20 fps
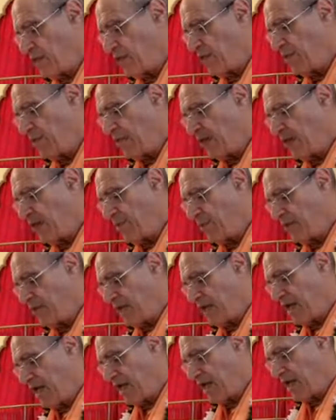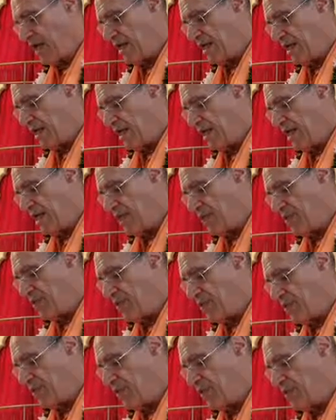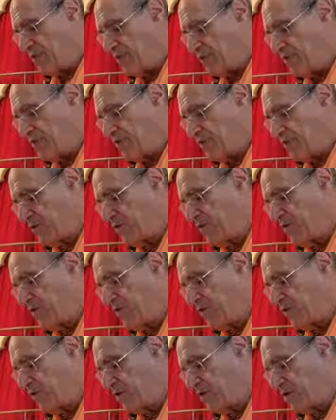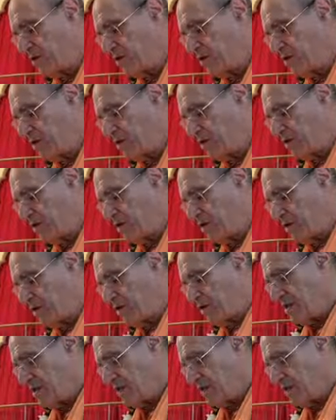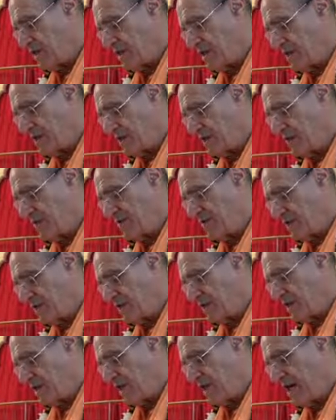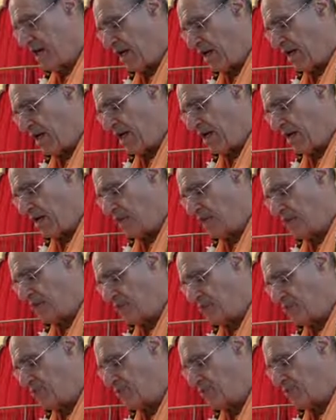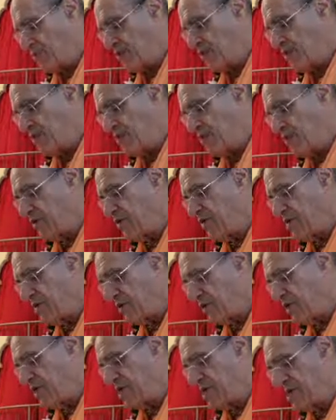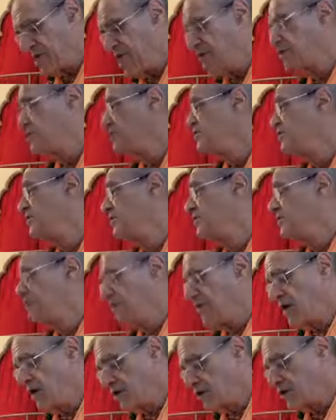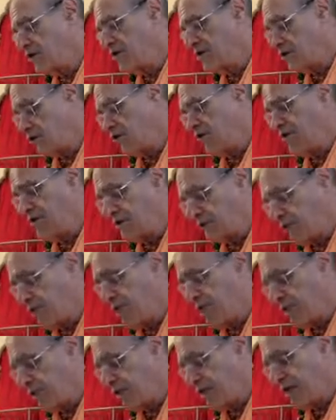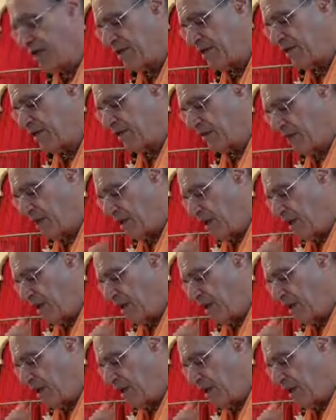Kula patahe indicates praise for the lover seen. Iha here is praise for the place receiving the fragrance. It's a little complicated.